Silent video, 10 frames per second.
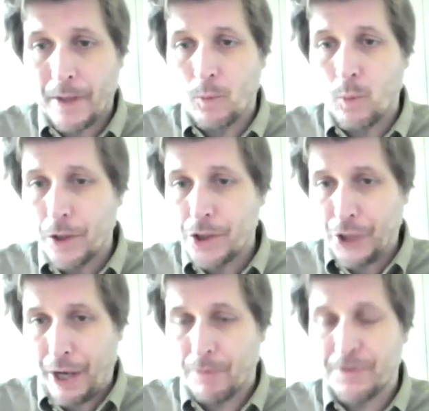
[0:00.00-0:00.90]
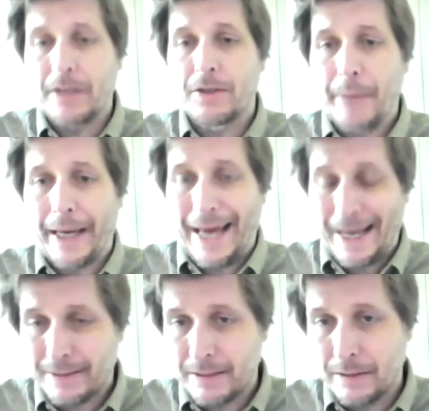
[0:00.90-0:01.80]
what share of central bank
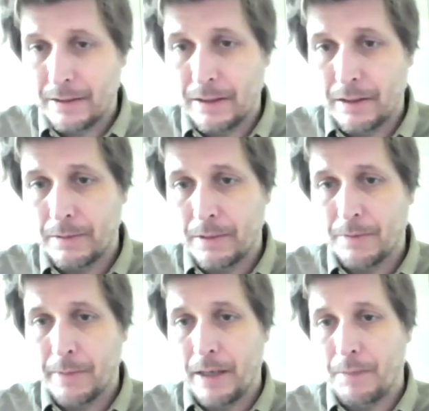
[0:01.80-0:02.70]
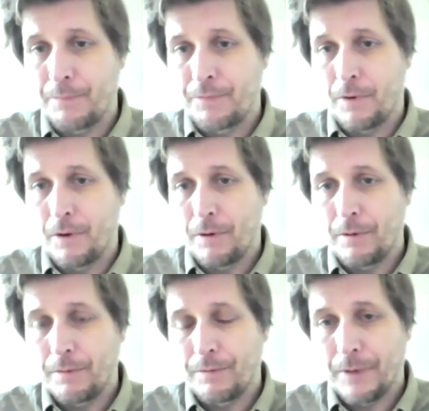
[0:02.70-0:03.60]
assets is made up
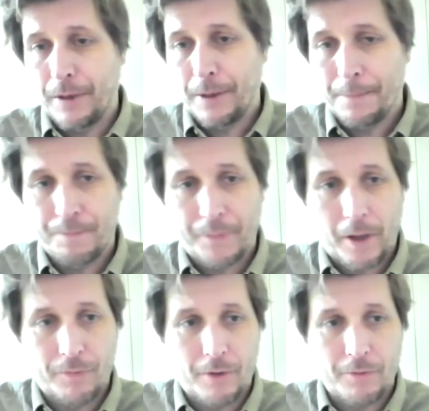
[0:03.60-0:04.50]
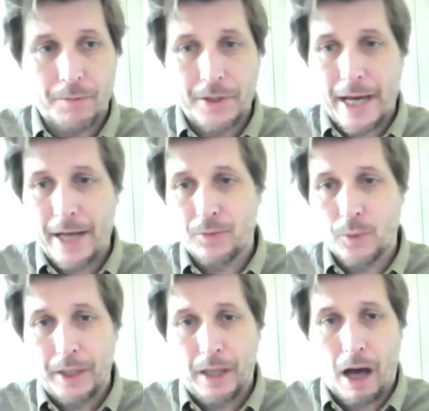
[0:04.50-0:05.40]
of government debt?
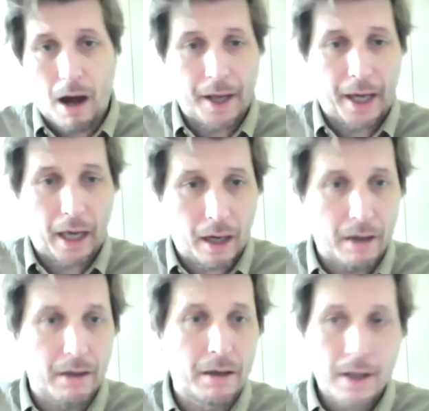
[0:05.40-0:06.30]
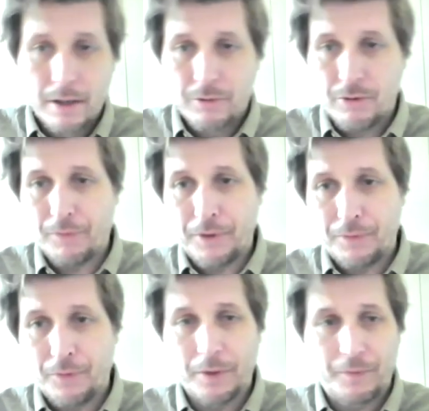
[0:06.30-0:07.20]
We are here roughly
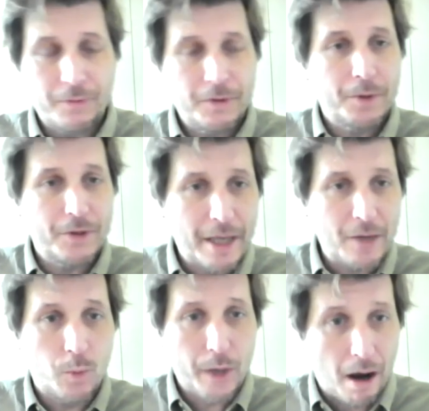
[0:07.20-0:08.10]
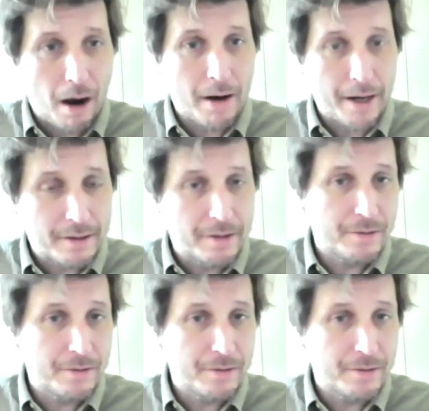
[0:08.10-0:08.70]
40–50%. We are